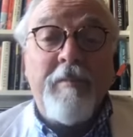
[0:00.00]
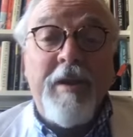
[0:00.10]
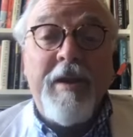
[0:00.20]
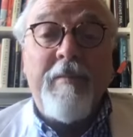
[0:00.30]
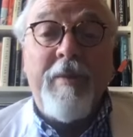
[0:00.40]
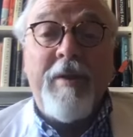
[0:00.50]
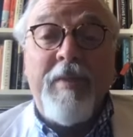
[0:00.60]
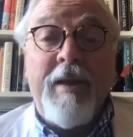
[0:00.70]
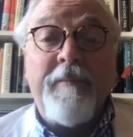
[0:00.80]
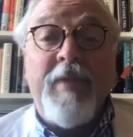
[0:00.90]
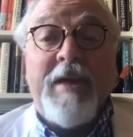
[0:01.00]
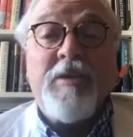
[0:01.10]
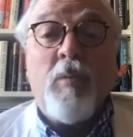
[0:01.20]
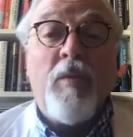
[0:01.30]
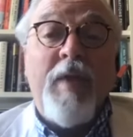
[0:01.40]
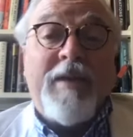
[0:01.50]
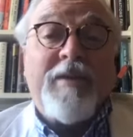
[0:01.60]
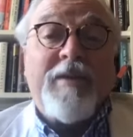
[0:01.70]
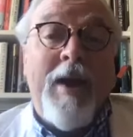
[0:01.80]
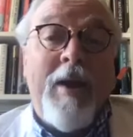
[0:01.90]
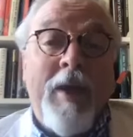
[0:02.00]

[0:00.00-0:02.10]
But that's where